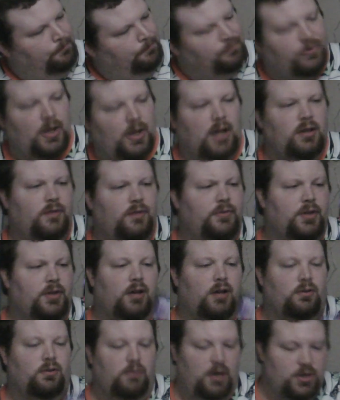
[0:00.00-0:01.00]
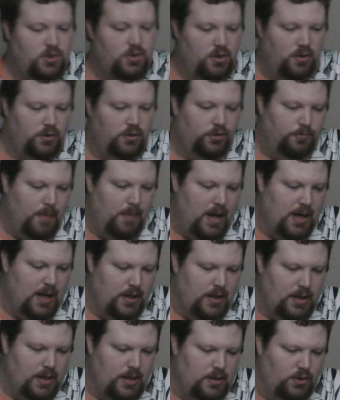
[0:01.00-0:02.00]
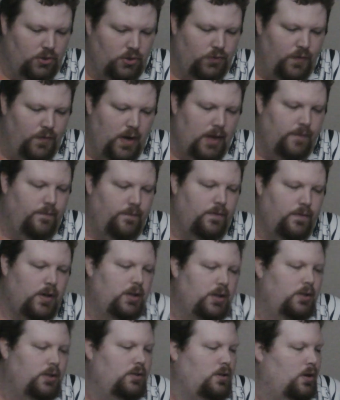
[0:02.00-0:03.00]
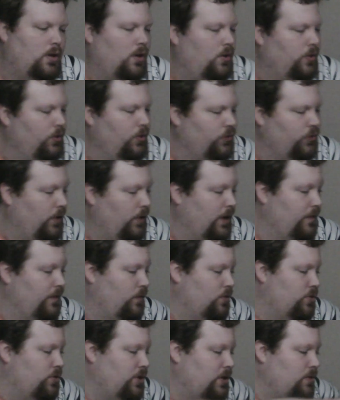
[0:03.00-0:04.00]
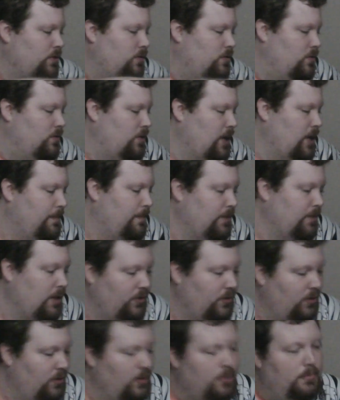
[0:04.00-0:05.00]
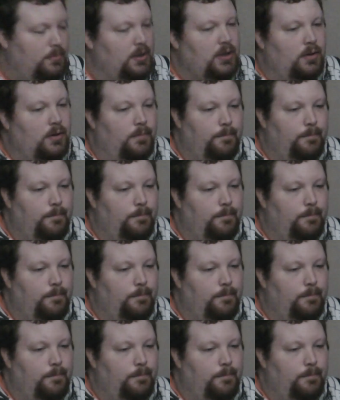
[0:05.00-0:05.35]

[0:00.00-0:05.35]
I love the coloration on this bag. Again, looks very fun. All those flavors sound appetizing to me.